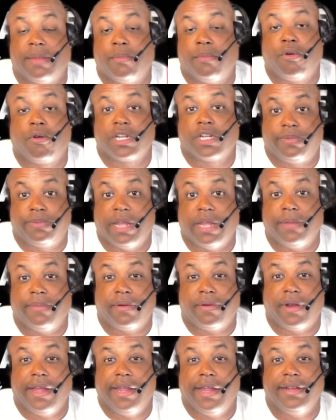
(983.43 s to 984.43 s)
mortgage payment,
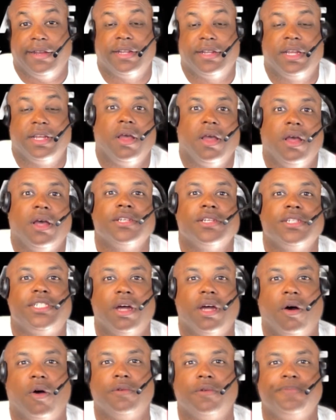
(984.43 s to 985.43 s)
right?
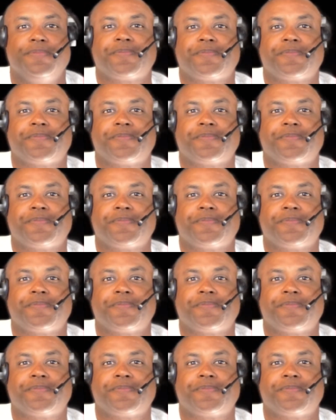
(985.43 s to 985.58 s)
So